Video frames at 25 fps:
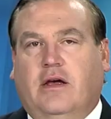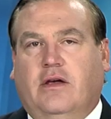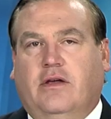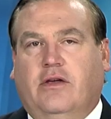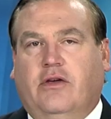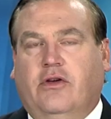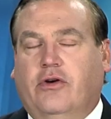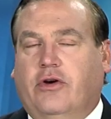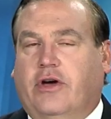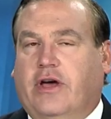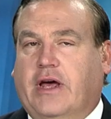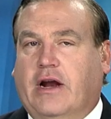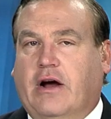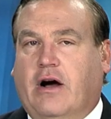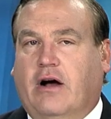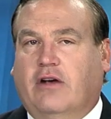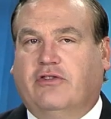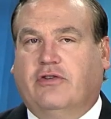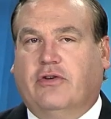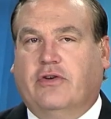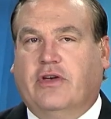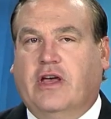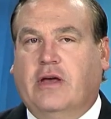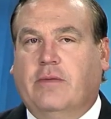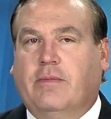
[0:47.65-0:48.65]
You can
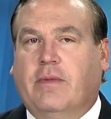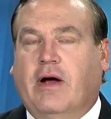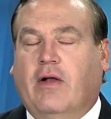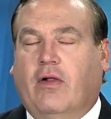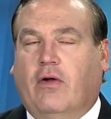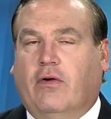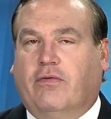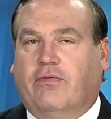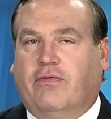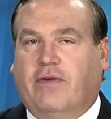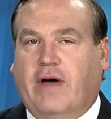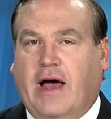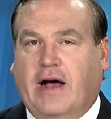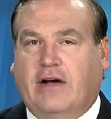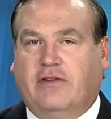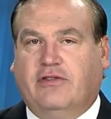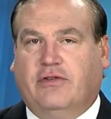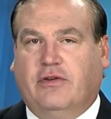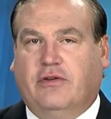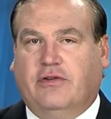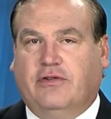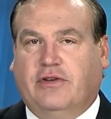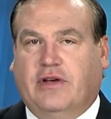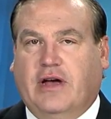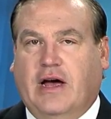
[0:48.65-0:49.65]
also email or fax
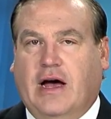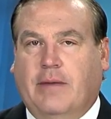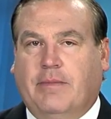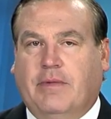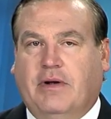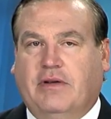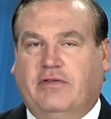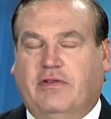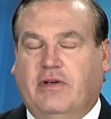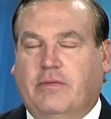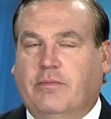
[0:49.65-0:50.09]
those comments.